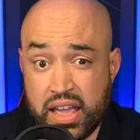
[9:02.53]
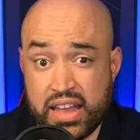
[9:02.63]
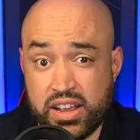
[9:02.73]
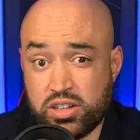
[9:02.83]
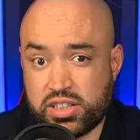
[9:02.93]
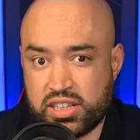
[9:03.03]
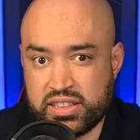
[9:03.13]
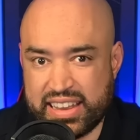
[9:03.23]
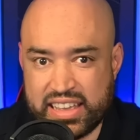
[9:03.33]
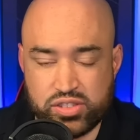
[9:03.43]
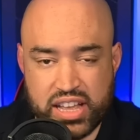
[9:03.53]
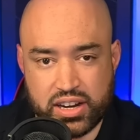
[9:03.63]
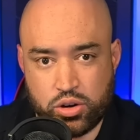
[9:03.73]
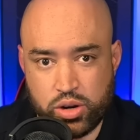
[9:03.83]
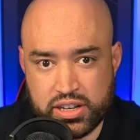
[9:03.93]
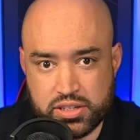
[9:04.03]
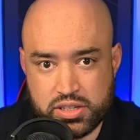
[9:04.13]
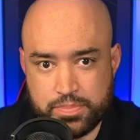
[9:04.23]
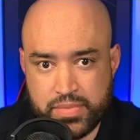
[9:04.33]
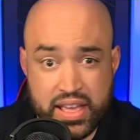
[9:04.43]
And here's the thing that gives that
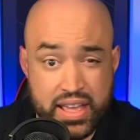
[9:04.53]
credence.